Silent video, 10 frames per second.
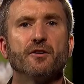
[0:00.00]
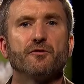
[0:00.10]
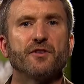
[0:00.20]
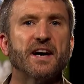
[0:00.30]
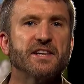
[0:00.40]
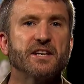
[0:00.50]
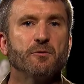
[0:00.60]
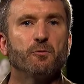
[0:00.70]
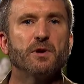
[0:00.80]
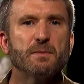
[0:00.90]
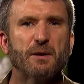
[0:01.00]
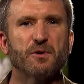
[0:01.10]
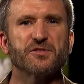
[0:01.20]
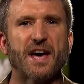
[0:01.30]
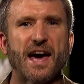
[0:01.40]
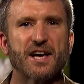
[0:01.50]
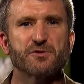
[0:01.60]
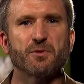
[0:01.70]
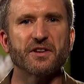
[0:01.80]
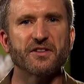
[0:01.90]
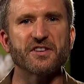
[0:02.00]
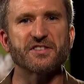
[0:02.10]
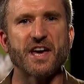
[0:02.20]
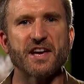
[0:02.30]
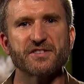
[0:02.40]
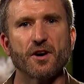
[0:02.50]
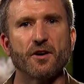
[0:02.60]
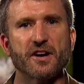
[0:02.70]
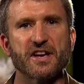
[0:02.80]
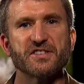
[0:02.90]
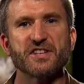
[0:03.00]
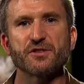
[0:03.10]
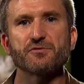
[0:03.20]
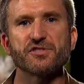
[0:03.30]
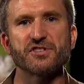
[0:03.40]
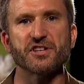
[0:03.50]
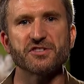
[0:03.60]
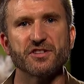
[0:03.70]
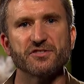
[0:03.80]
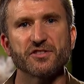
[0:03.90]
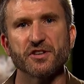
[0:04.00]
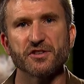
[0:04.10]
Finally, we may want to ask whether this S. aureus is resistant to